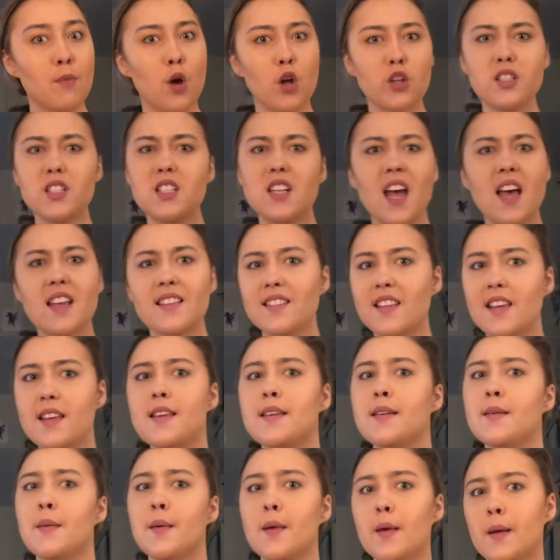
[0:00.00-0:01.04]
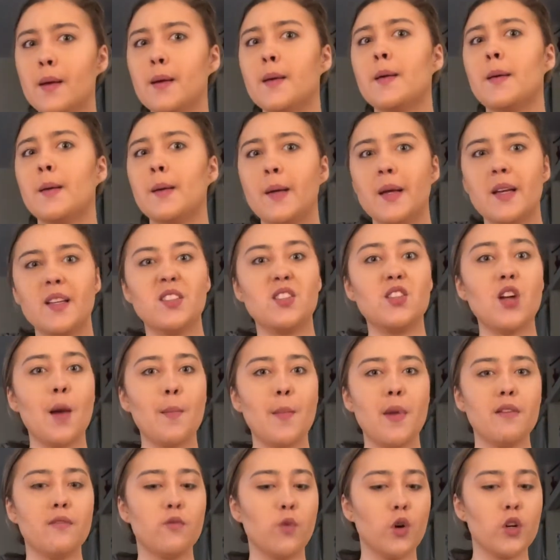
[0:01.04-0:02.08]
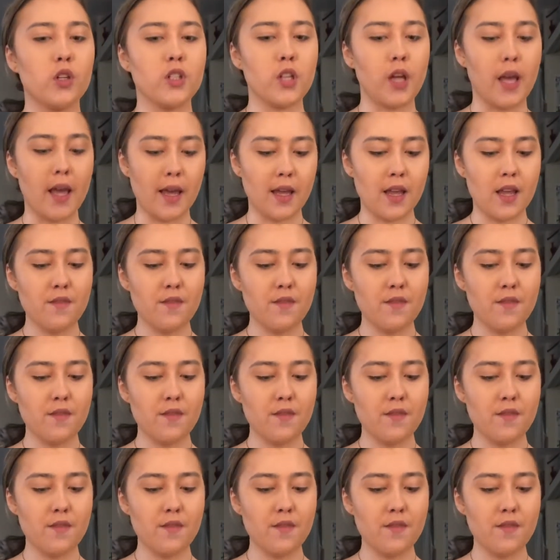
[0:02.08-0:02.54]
Multitasking is not my forte.